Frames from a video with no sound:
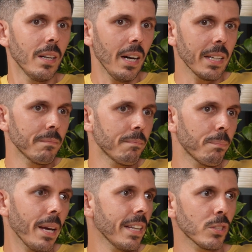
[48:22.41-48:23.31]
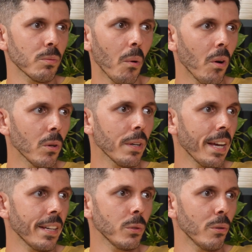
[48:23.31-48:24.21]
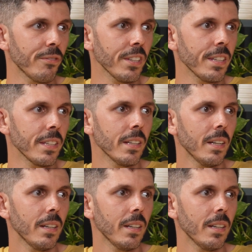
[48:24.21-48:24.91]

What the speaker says: I pay a small annual fee